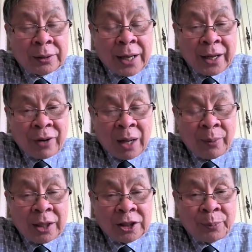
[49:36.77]
dry
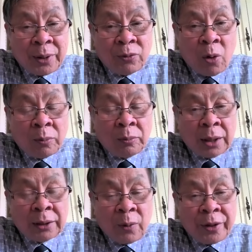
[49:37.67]
fiber as a
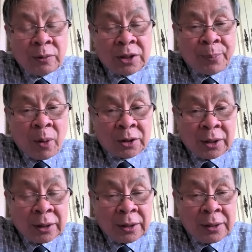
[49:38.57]
preform, and then we use
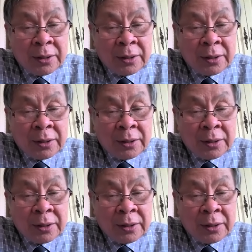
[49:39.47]
epoxy